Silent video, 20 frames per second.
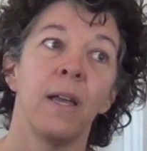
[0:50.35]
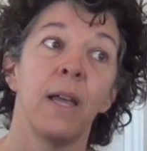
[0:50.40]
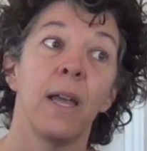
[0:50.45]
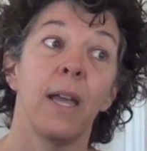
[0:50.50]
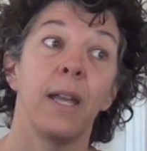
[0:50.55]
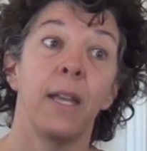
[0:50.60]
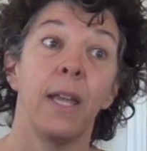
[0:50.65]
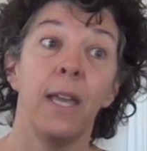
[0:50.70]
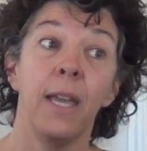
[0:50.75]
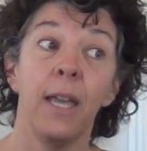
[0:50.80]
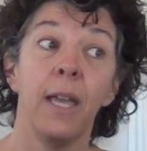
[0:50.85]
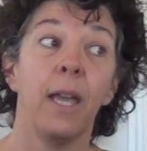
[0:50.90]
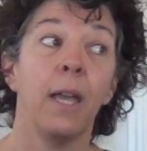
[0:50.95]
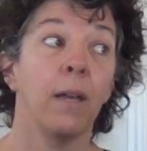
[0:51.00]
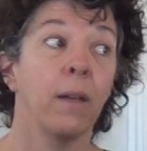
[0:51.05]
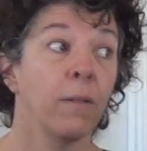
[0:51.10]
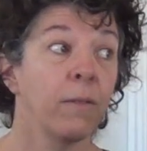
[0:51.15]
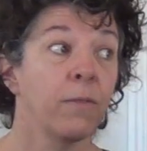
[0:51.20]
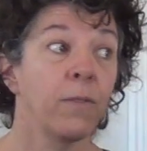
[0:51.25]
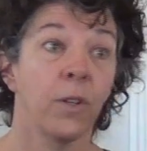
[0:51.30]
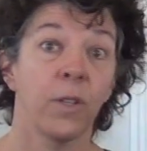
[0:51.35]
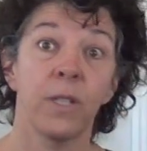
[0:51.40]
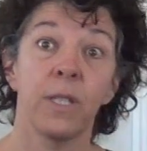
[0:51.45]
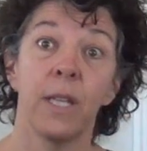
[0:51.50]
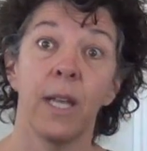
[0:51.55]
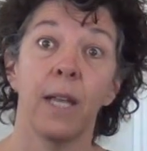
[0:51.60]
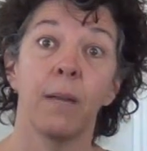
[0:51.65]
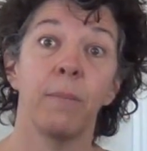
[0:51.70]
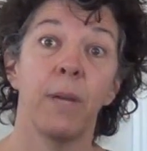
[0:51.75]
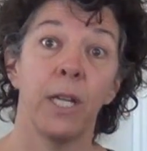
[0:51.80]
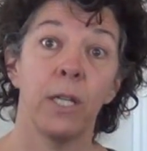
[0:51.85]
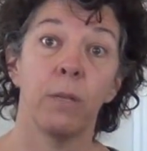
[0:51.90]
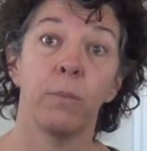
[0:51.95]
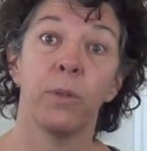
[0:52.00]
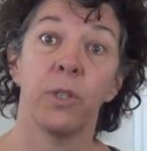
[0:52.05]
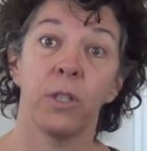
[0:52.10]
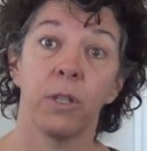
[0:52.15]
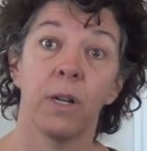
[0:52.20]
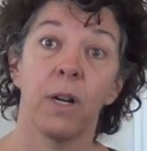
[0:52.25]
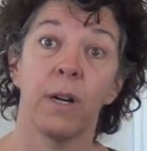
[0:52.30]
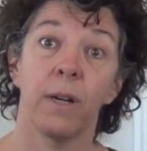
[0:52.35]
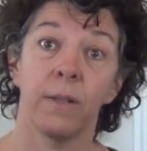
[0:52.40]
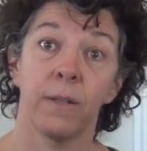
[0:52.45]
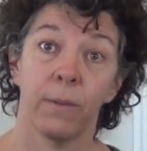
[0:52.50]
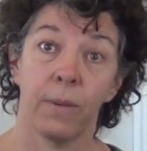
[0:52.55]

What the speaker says: And he, first thing, made you put your cards